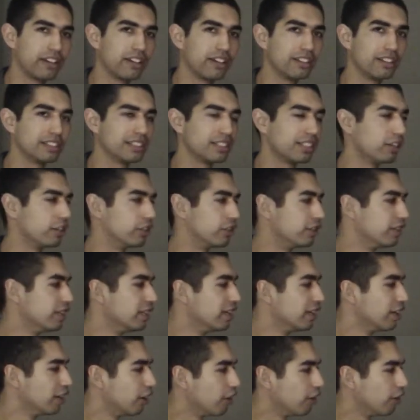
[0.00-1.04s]
on, so
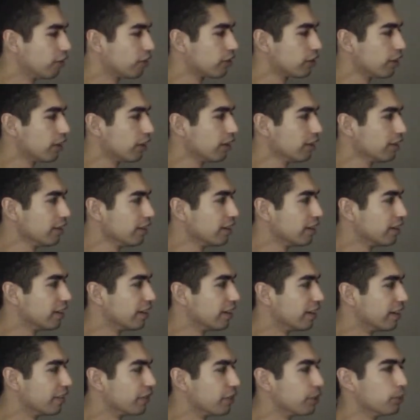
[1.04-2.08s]
overall,
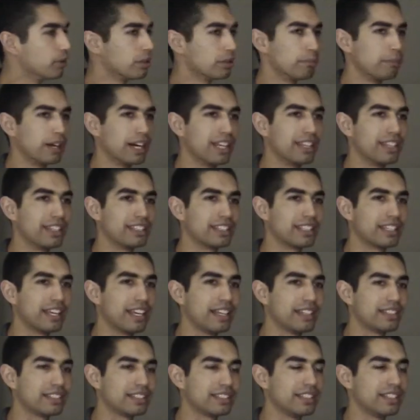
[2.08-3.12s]
if you were to buy this
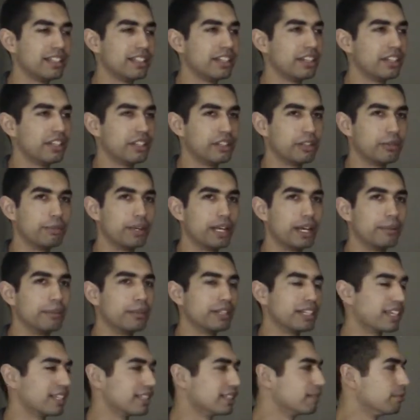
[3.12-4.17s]
case, you'd be able
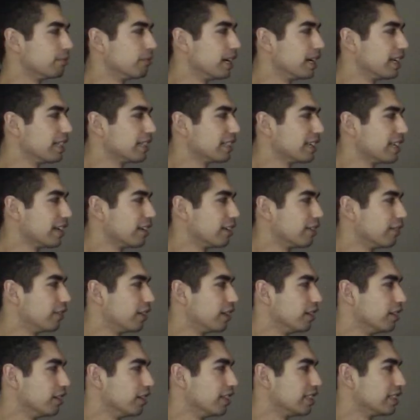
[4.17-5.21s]
to get some nice air
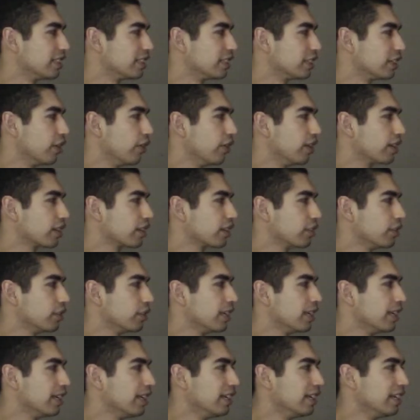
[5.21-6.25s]
ventilation going through
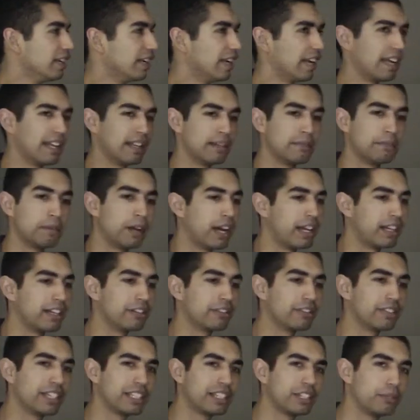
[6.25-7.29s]
it, and I
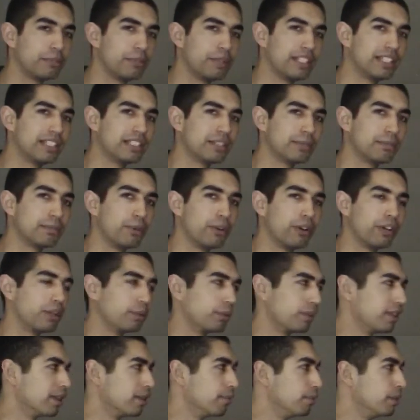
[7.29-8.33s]
don't think you'd be disappointed
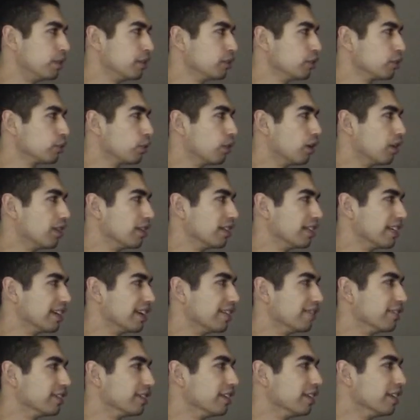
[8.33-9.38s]
with the build quality
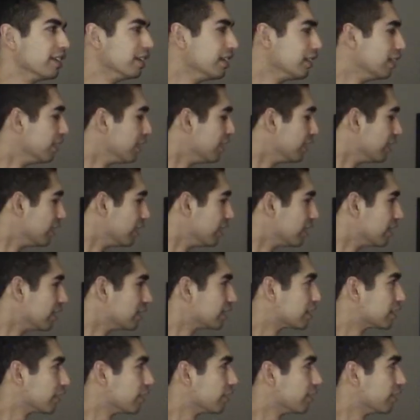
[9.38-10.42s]
of it.
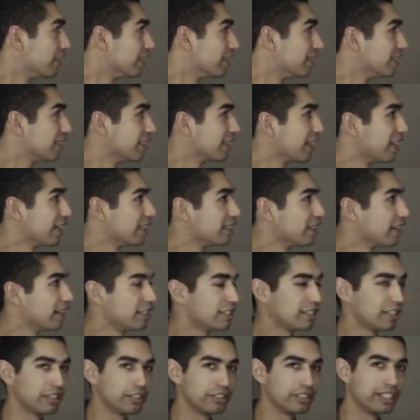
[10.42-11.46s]
So this is the case I
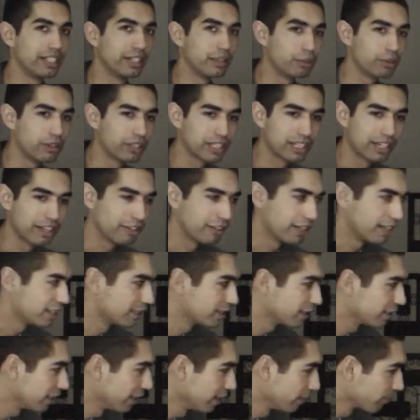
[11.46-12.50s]
chose, and it worked out
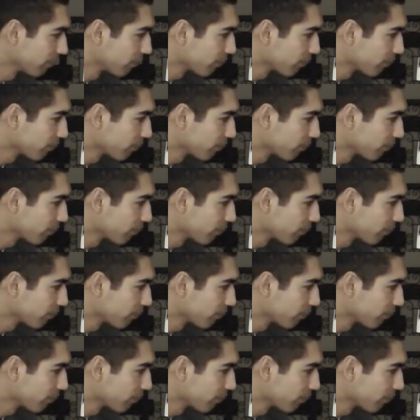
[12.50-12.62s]
nicely.